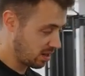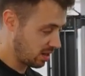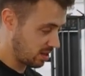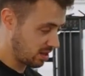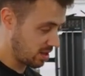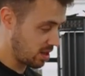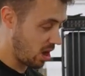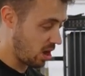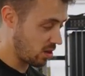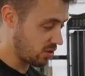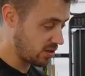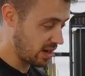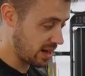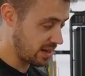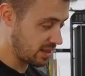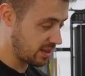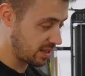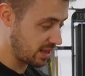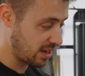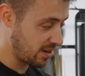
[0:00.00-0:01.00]
start
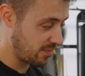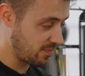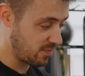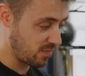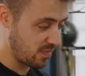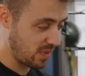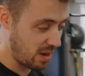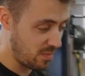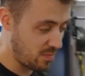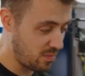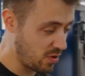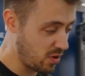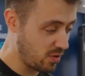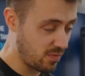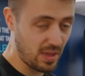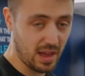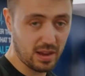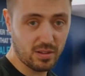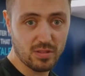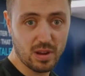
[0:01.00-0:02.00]
trying to
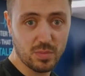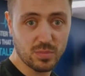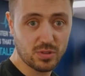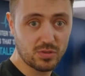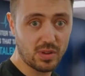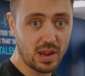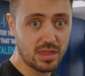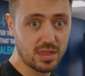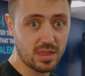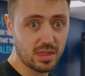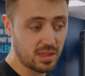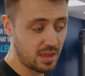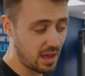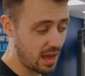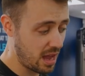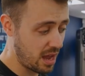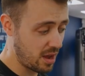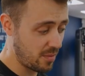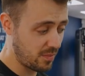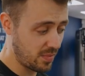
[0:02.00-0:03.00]
improve that grip strength.
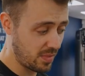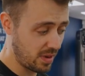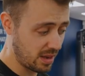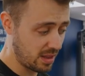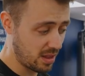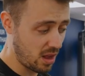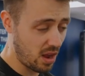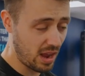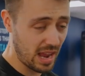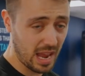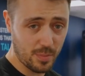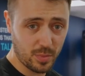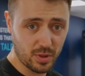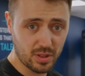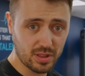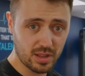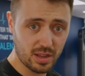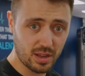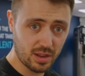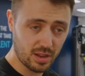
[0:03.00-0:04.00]
Um, is not able
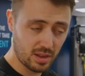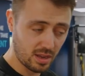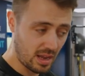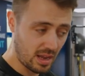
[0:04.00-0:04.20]
to